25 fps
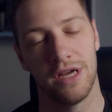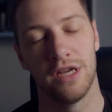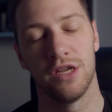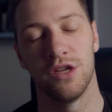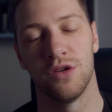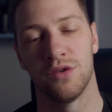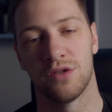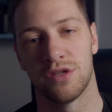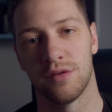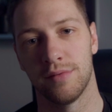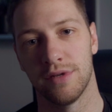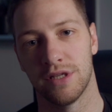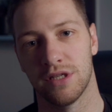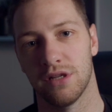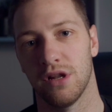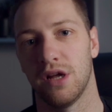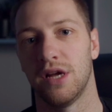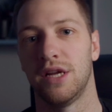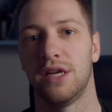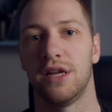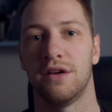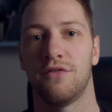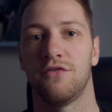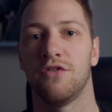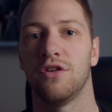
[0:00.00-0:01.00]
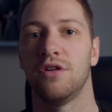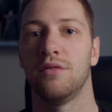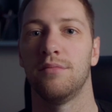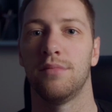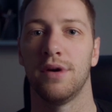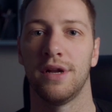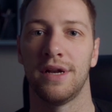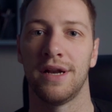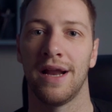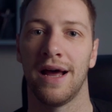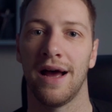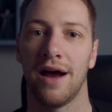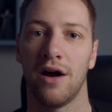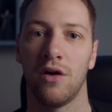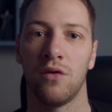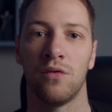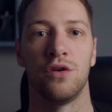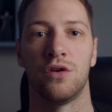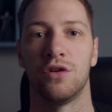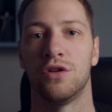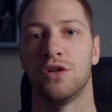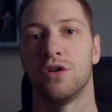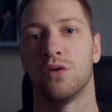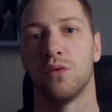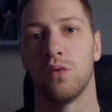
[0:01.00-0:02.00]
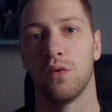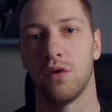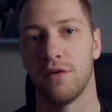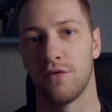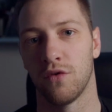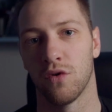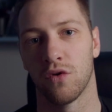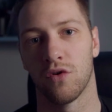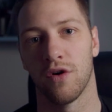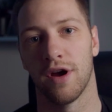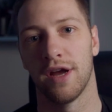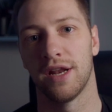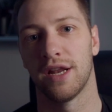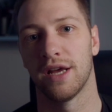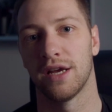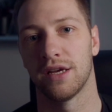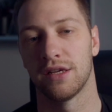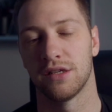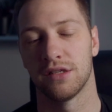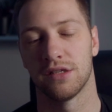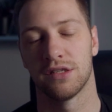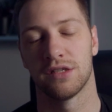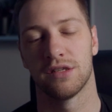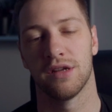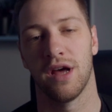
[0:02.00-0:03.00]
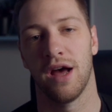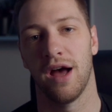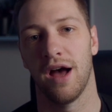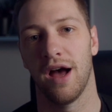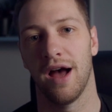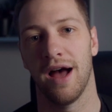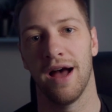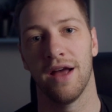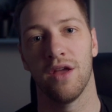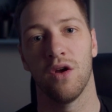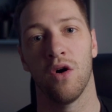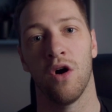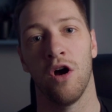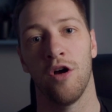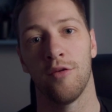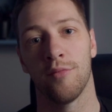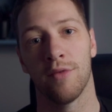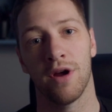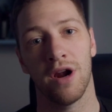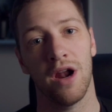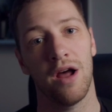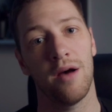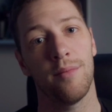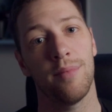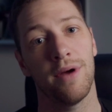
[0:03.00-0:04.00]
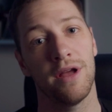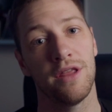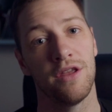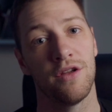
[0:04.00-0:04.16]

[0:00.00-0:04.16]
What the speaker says: It used to be slightly different, but now you can do all of your gradings at your home club,